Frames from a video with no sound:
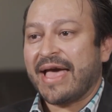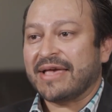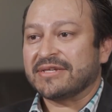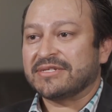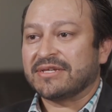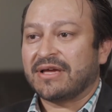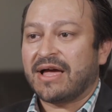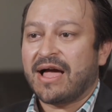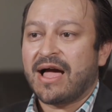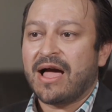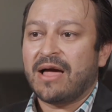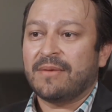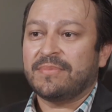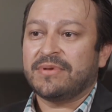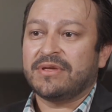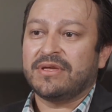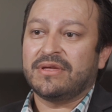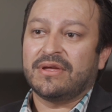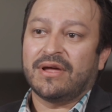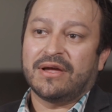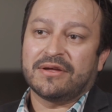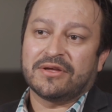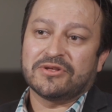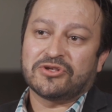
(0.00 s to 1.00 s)
as a
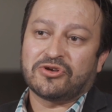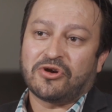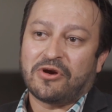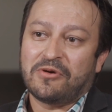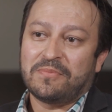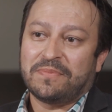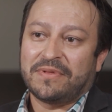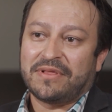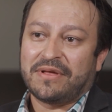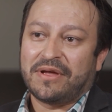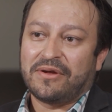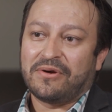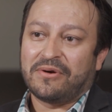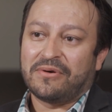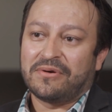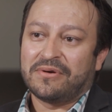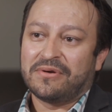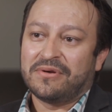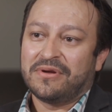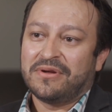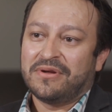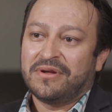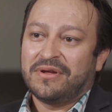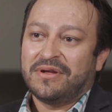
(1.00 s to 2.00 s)
hobby, a guitar player
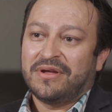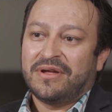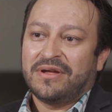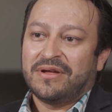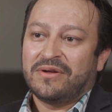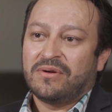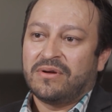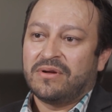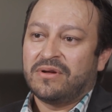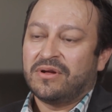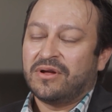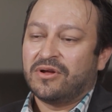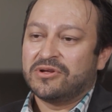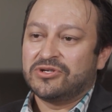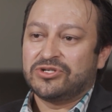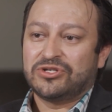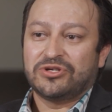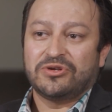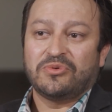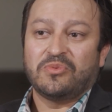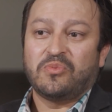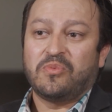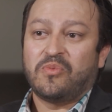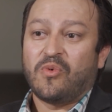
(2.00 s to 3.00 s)

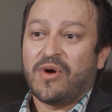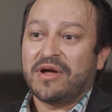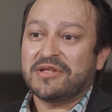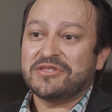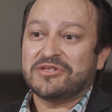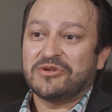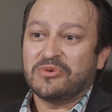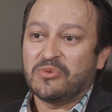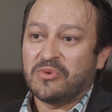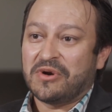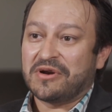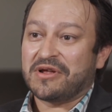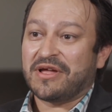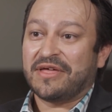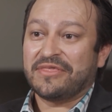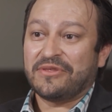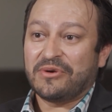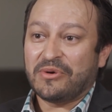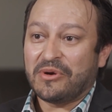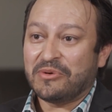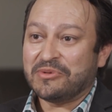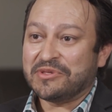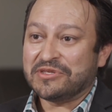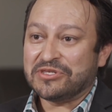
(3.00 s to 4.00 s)
should want to work on
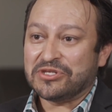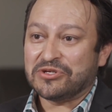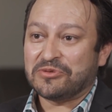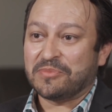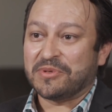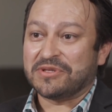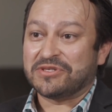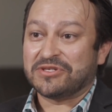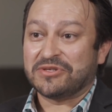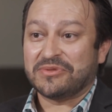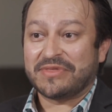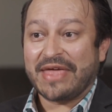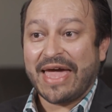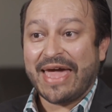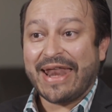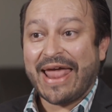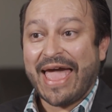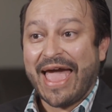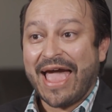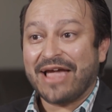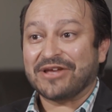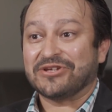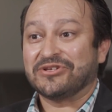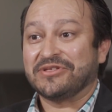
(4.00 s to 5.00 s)
their own instruments. So that
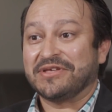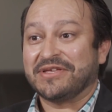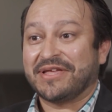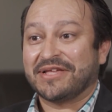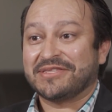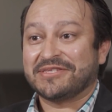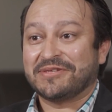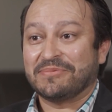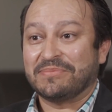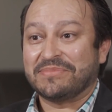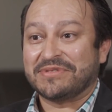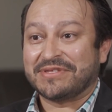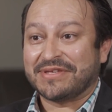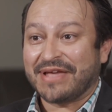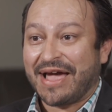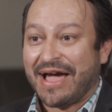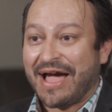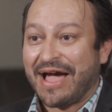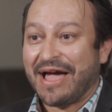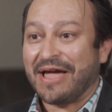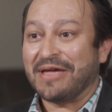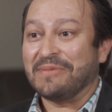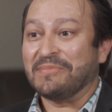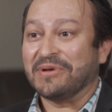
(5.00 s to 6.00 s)
actually gets some
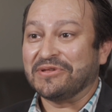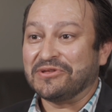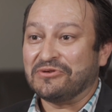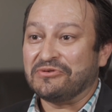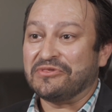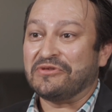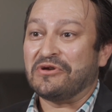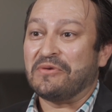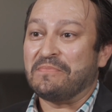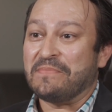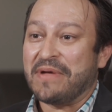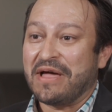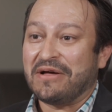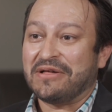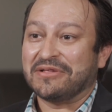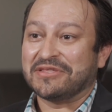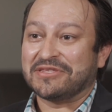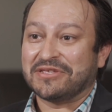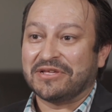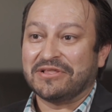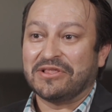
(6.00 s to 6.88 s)
time under their belt